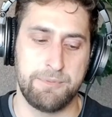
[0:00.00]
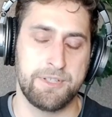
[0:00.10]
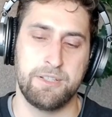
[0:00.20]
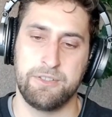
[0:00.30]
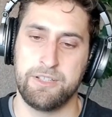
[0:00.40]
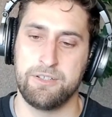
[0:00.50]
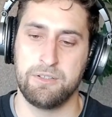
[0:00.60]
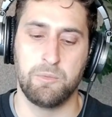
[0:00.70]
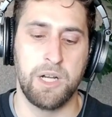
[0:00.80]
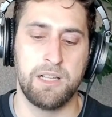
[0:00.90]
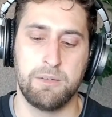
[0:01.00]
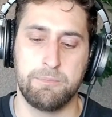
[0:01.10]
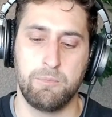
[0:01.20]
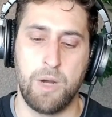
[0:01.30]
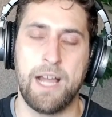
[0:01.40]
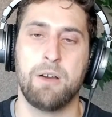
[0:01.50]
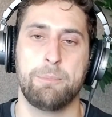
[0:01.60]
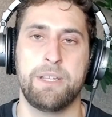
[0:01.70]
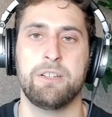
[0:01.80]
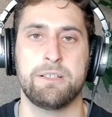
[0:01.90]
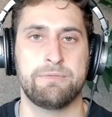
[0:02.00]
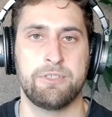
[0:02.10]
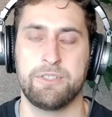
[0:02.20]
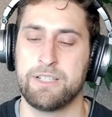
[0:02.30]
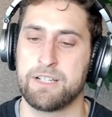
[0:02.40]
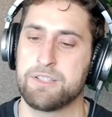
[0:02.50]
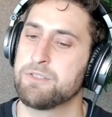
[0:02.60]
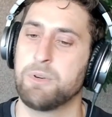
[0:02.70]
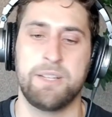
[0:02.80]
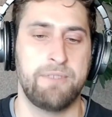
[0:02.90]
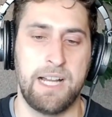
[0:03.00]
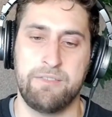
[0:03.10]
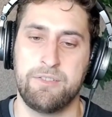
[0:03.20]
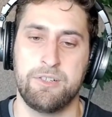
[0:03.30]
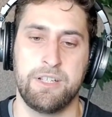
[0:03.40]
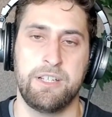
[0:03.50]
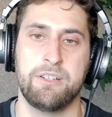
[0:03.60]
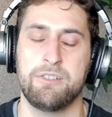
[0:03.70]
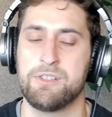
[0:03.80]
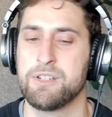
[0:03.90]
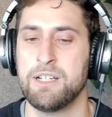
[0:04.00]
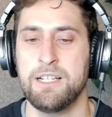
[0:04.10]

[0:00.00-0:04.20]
still here and why I'll be here for the next 25, 30 years